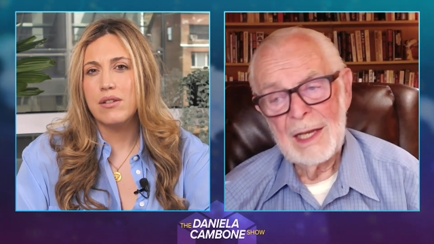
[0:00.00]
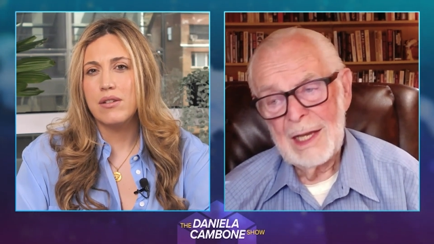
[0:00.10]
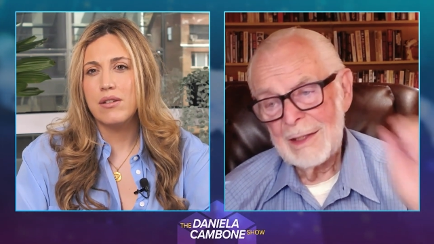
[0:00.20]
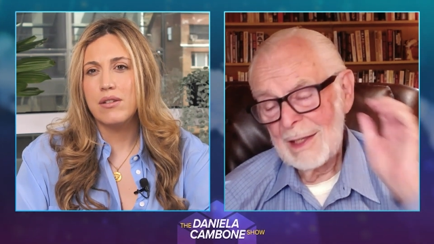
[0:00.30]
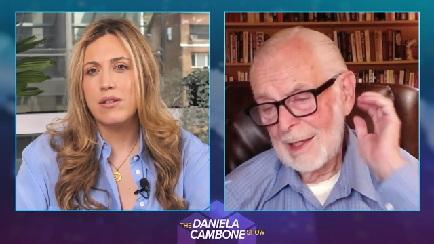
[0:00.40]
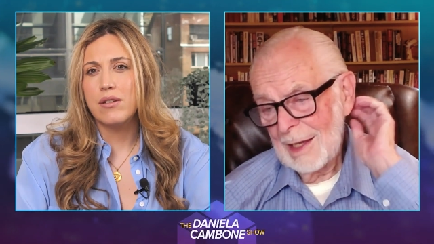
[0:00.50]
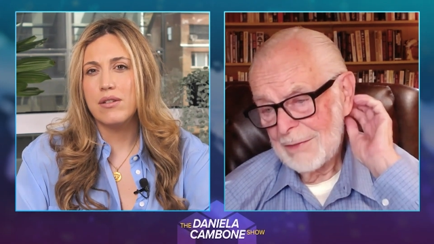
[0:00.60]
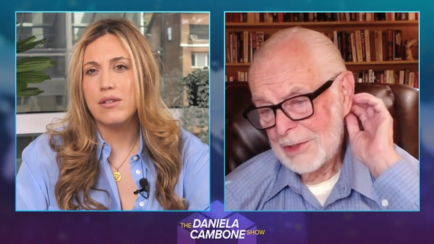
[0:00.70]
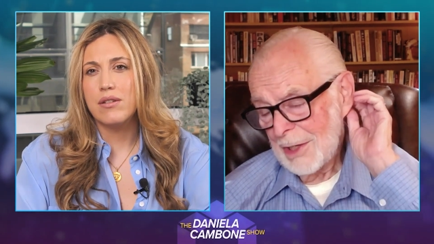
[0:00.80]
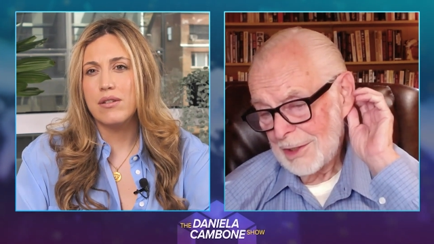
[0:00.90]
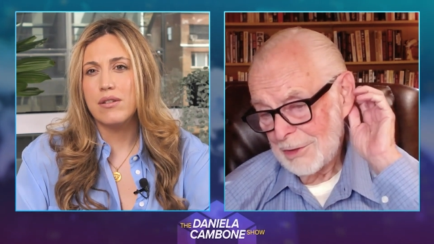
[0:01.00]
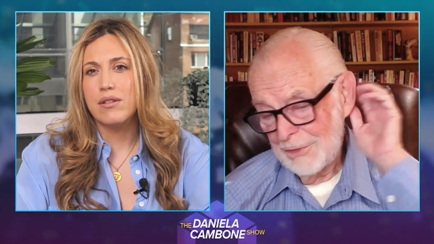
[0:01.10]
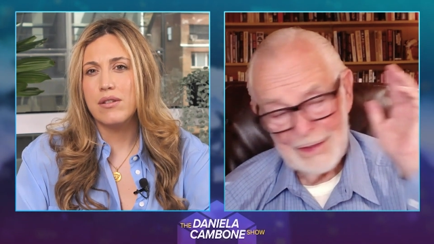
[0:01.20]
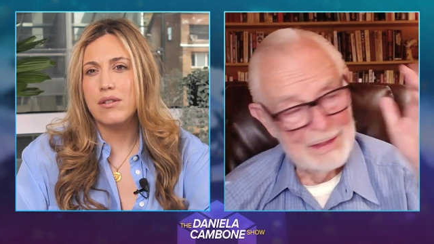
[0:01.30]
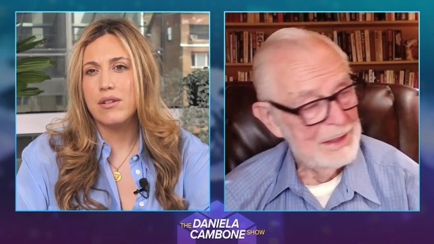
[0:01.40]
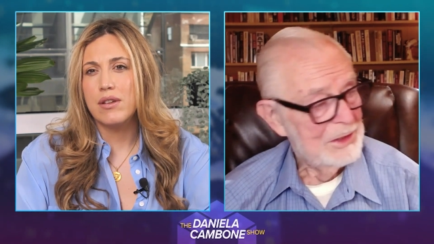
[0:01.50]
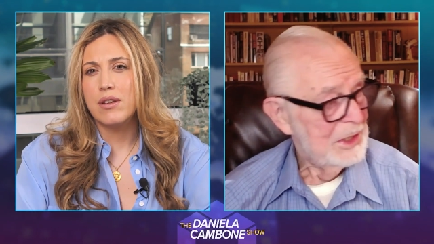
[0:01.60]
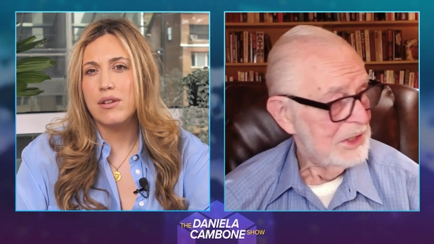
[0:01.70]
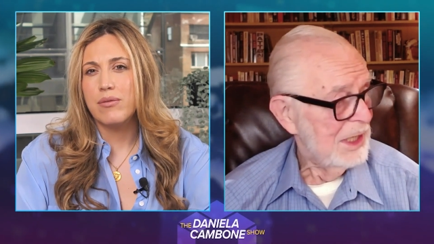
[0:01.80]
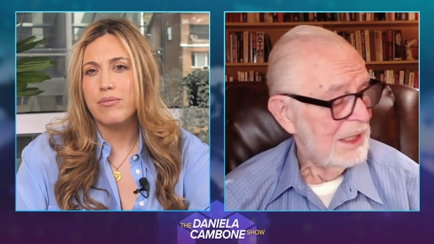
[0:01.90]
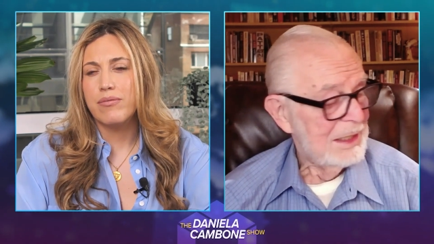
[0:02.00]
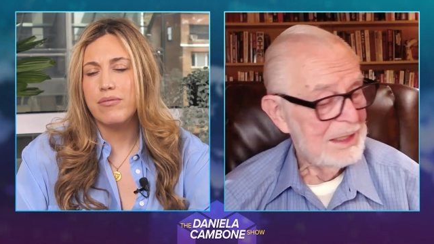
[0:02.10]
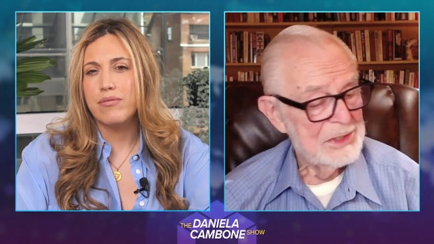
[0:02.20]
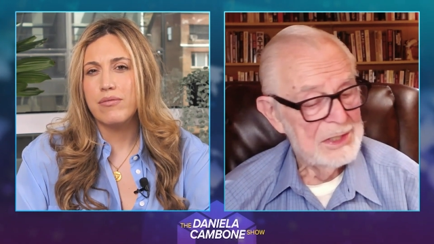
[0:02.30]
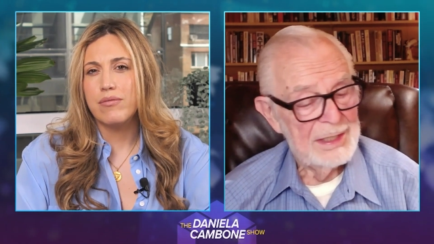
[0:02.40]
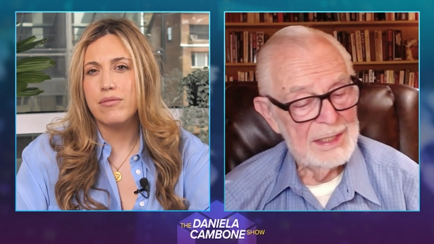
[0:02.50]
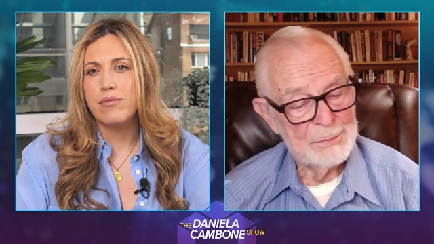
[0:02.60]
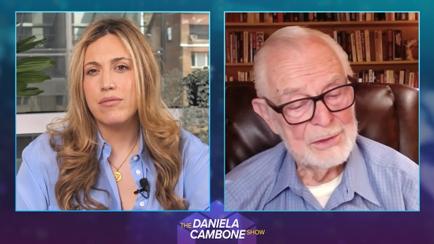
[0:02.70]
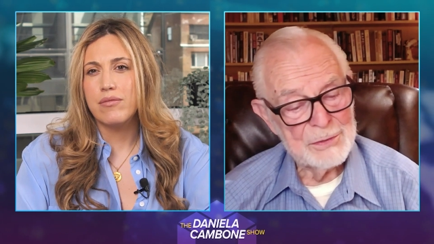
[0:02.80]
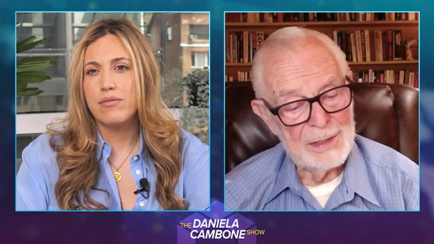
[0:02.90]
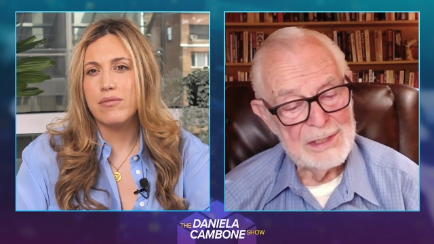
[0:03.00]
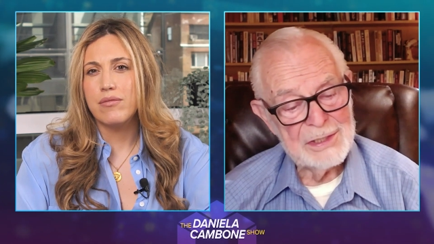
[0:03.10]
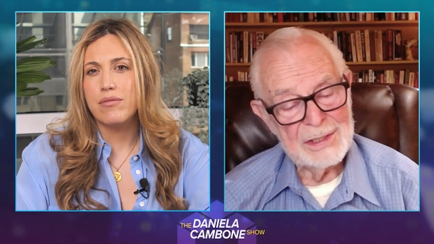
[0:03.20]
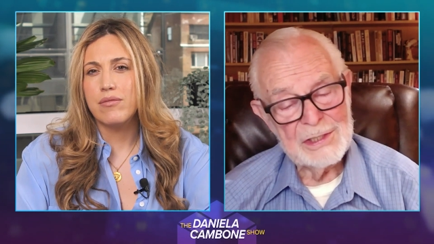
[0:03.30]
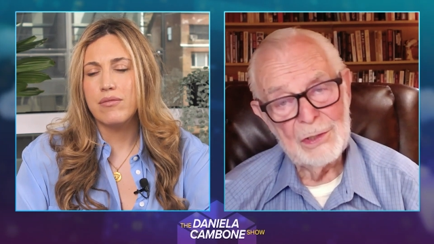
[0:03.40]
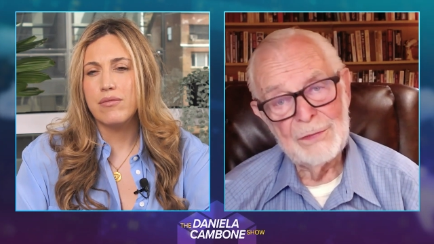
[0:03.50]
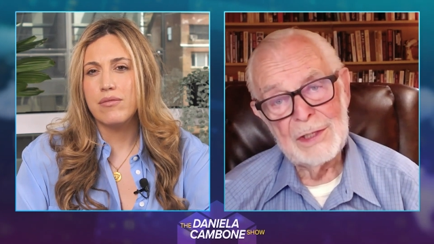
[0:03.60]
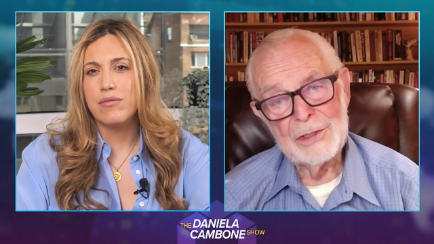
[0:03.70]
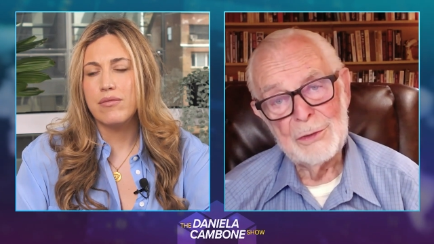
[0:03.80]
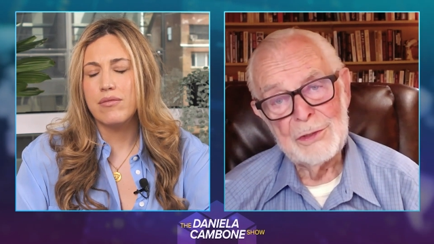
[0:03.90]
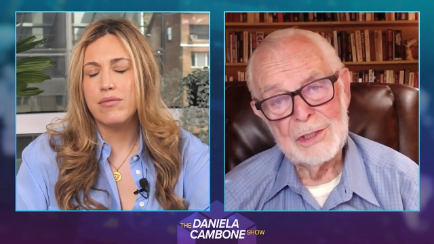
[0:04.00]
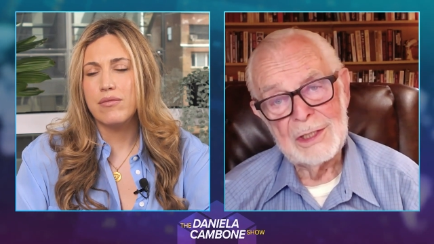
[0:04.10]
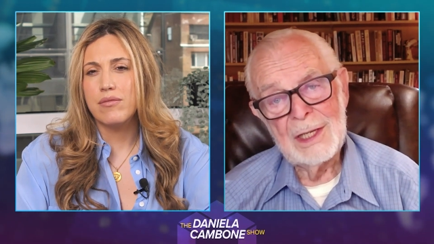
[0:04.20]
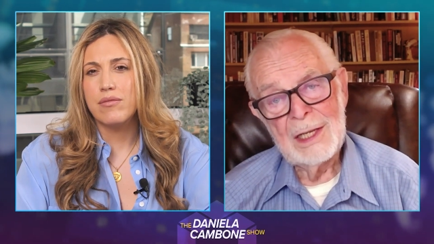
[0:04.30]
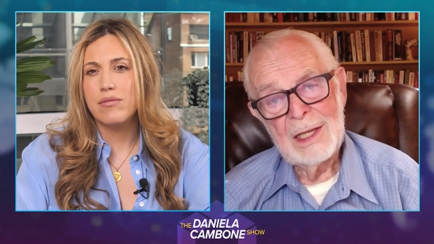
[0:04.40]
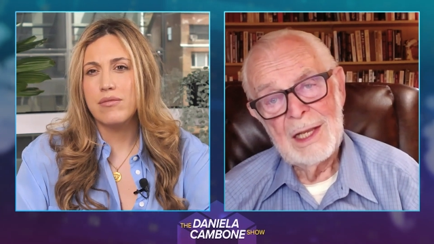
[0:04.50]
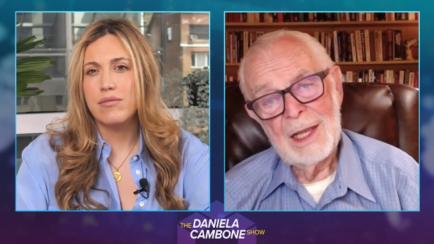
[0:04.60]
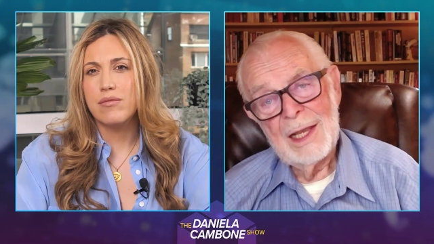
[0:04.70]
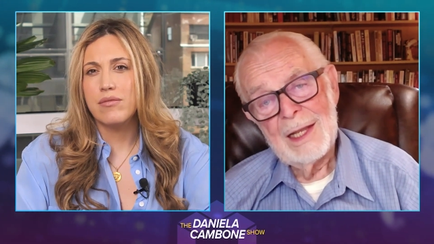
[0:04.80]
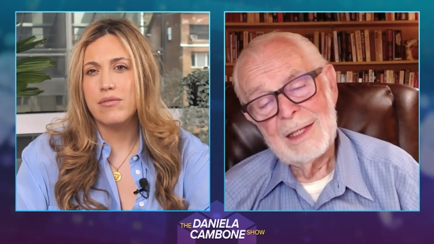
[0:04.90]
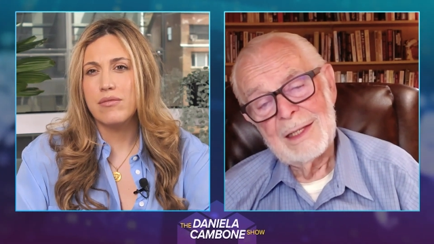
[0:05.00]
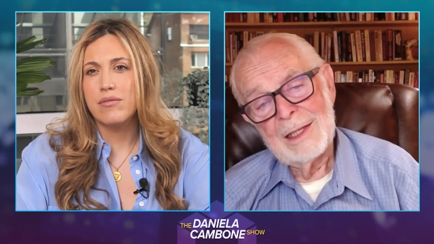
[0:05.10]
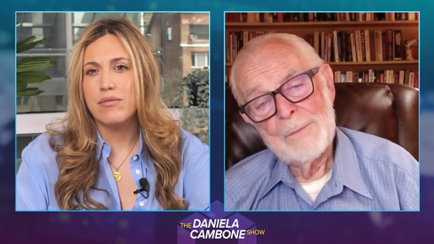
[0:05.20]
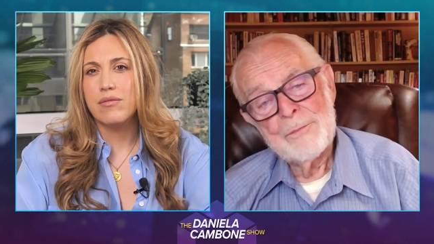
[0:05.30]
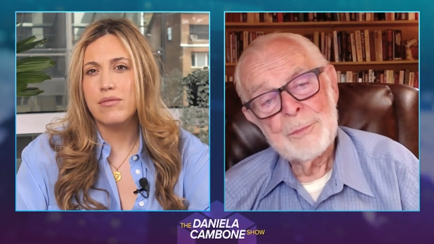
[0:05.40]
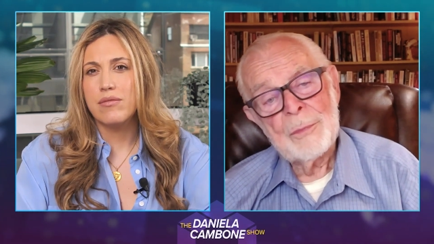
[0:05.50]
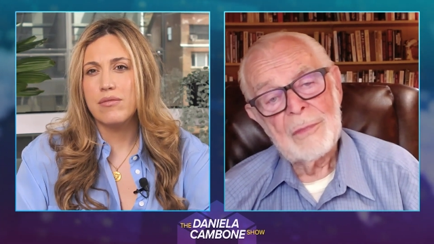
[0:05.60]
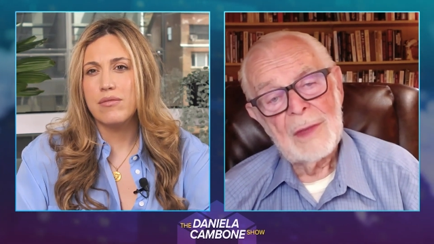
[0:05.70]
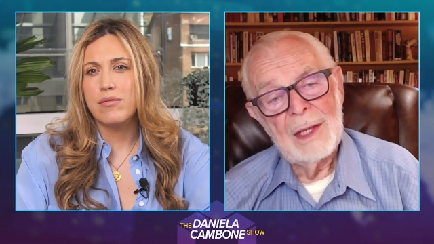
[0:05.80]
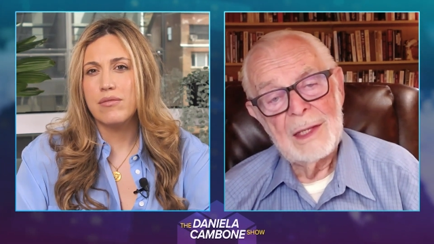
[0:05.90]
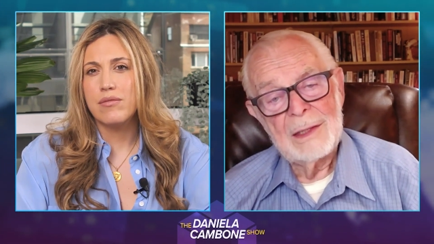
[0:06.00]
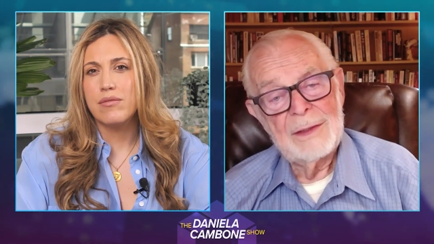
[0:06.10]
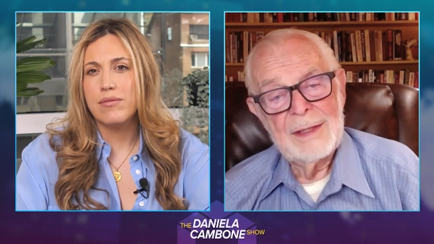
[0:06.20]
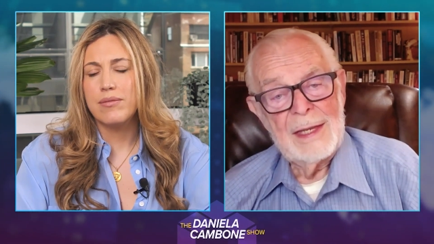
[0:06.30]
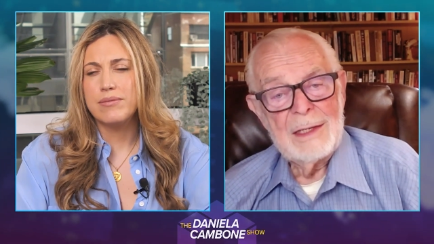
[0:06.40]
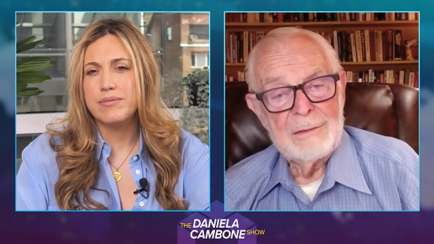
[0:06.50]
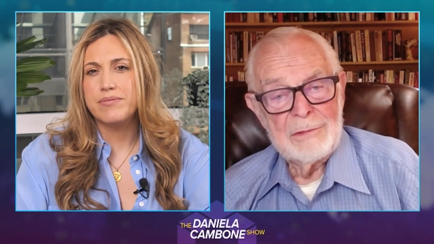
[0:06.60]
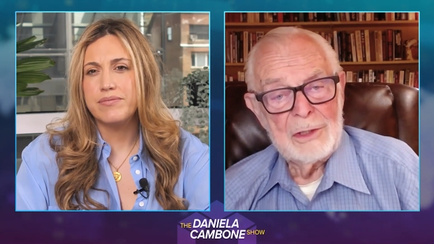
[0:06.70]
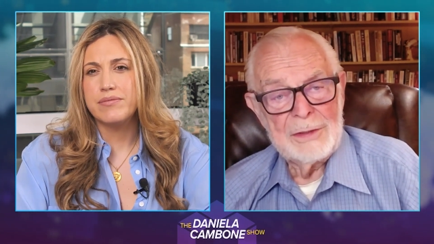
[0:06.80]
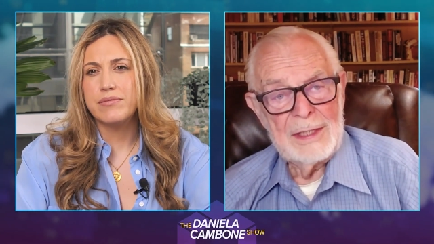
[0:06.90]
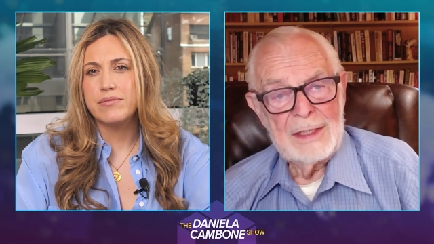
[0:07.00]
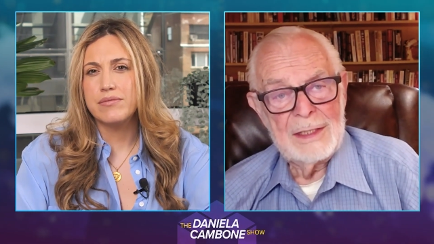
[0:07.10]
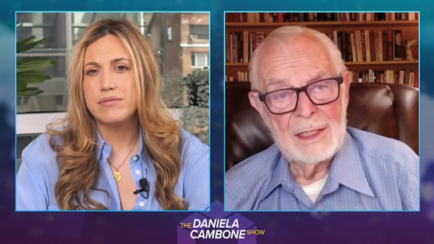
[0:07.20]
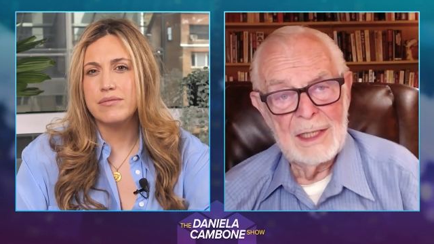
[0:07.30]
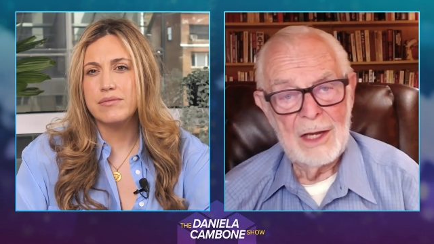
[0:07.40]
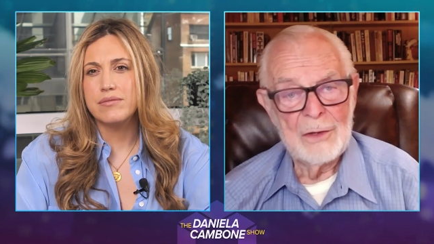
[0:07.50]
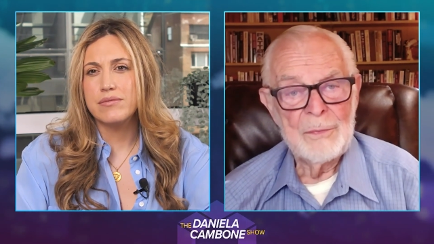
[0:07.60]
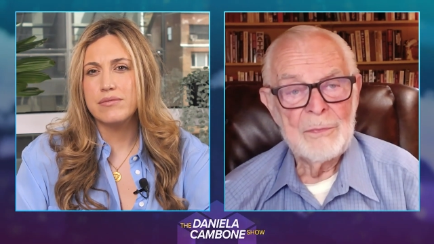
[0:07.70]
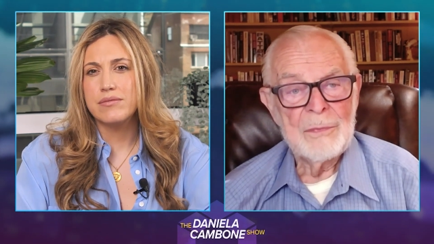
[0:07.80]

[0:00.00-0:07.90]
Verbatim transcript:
Speaker 1: I, I was talking to a fellow here just yesterday that was raised in the Soviet Union, and um, they, you know, they didn't allow